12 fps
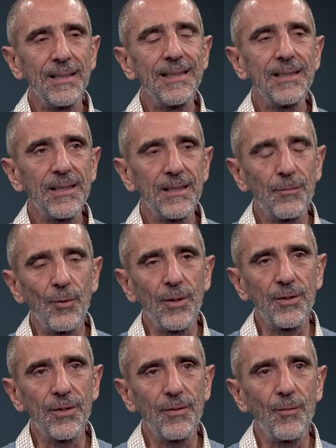This is
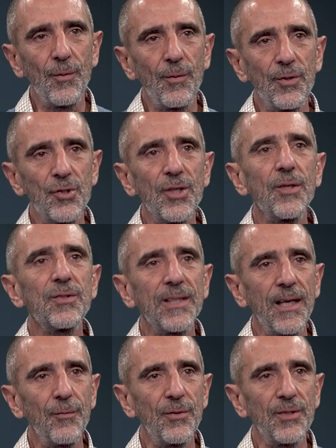what, what
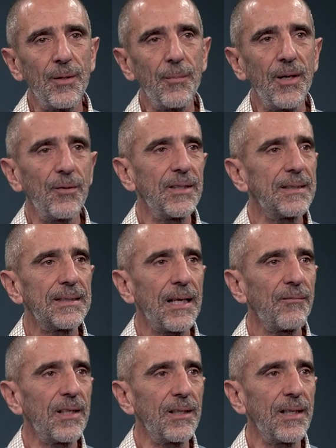genocide was about. It's
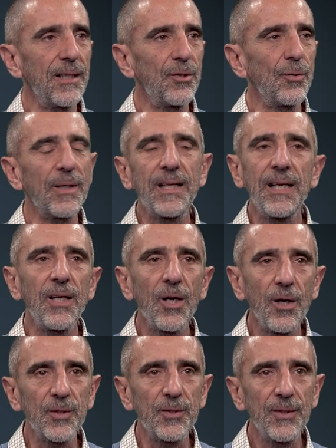something that you
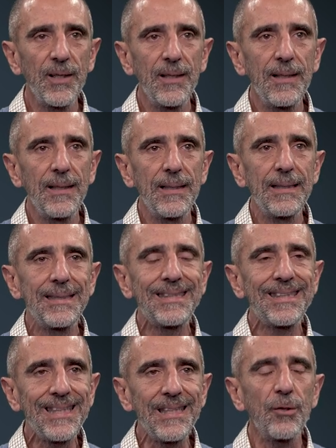cannot
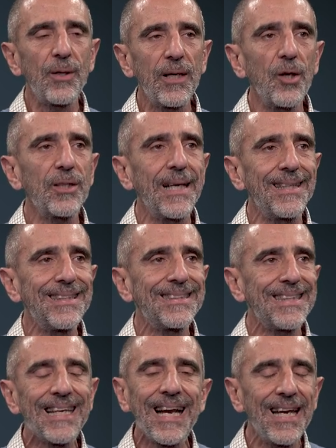see, you cannot
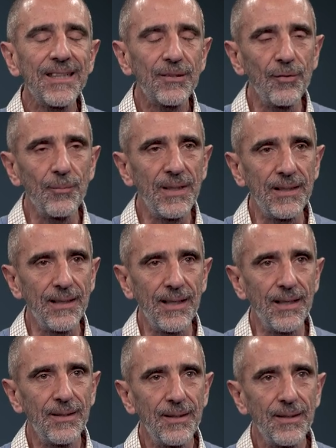understand unless you've been there.